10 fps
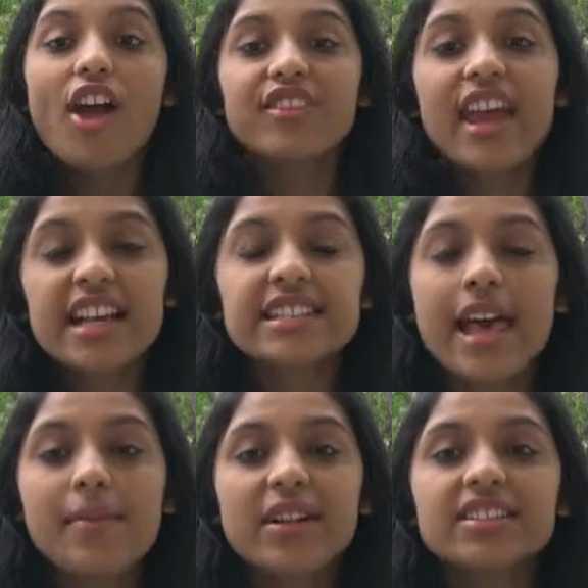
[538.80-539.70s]
Our next
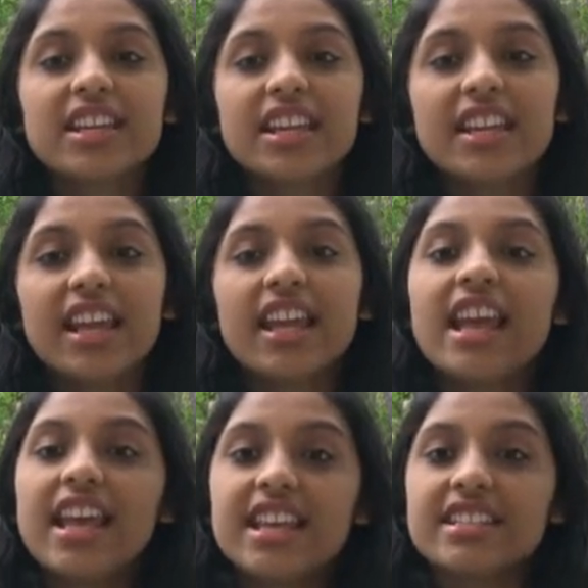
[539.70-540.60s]
ML technique
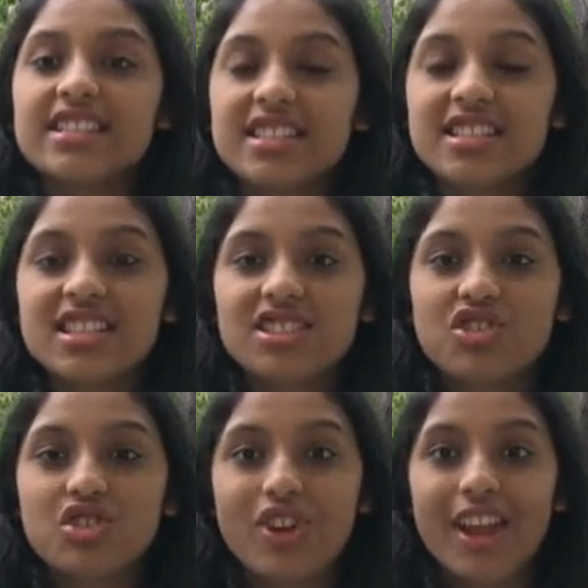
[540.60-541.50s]
is decision
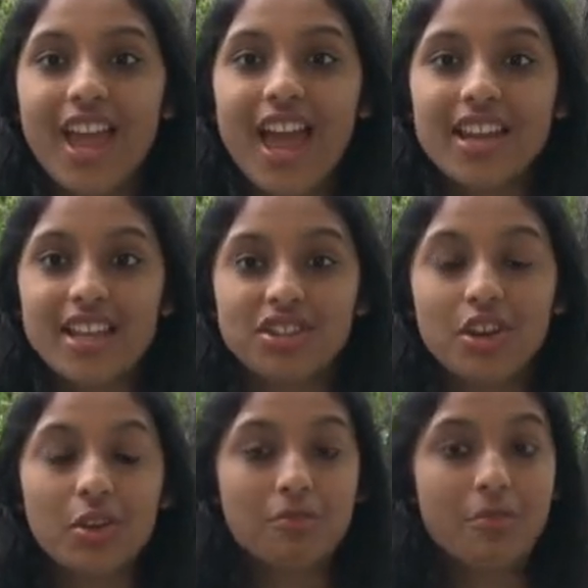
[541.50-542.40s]
tree, and as you could